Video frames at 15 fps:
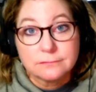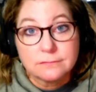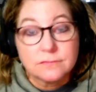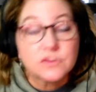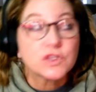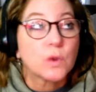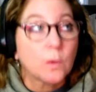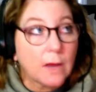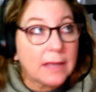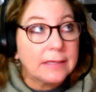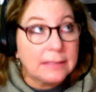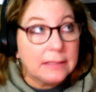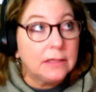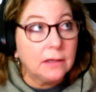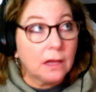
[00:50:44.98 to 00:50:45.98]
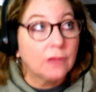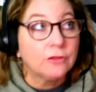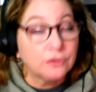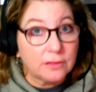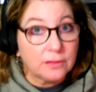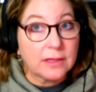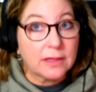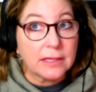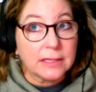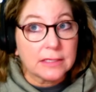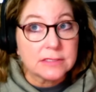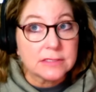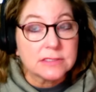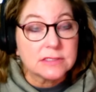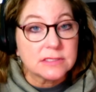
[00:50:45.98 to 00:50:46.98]
So I need other
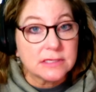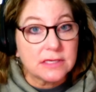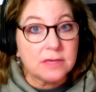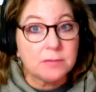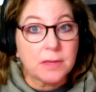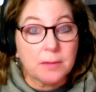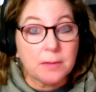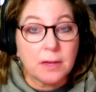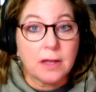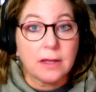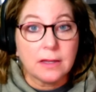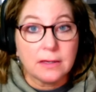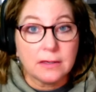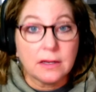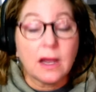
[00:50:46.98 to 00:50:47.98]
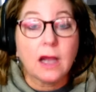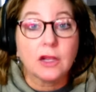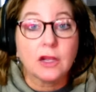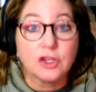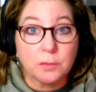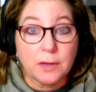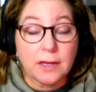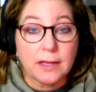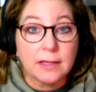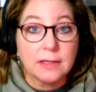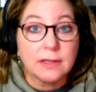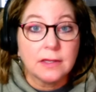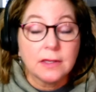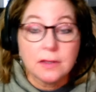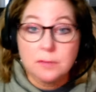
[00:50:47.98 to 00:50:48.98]
things to keep my mind occupied,
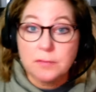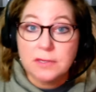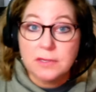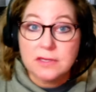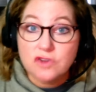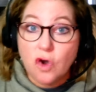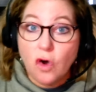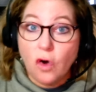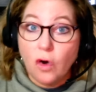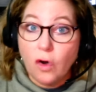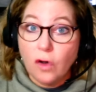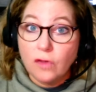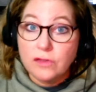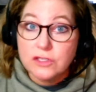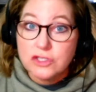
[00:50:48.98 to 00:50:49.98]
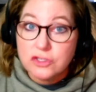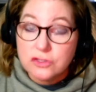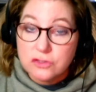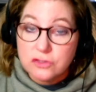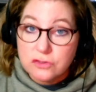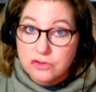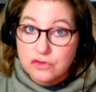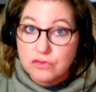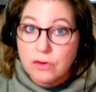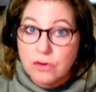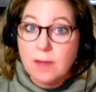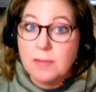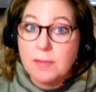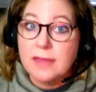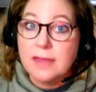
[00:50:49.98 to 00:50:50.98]
because all this
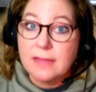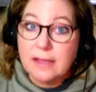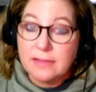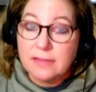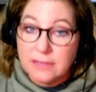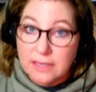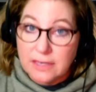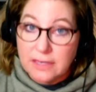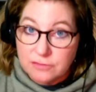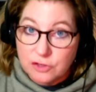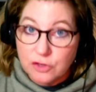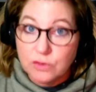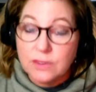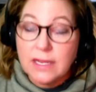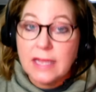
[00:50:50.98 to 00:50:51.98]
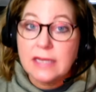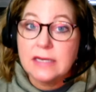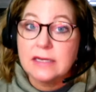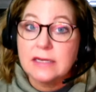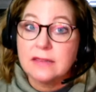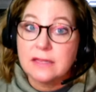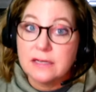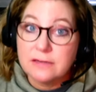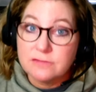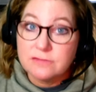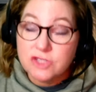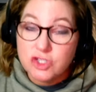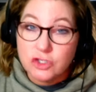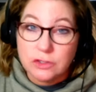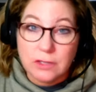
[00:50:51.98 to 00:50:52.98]
trauma and that I've created and that I've
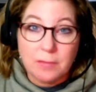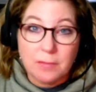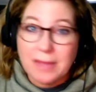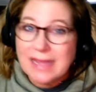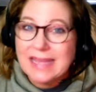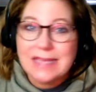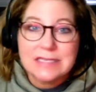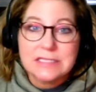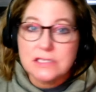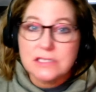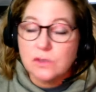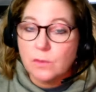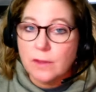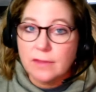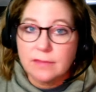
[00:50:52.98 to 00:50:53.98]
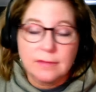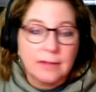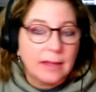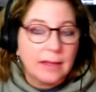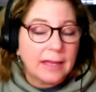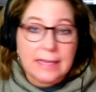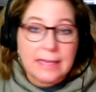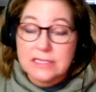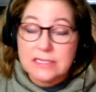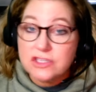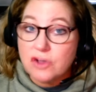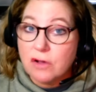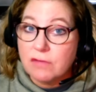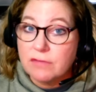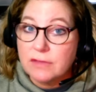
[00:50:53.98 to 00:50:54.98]
stirred up, I can't deal with. I can't
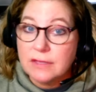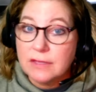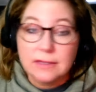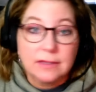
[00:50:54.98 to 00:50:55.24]
solve it.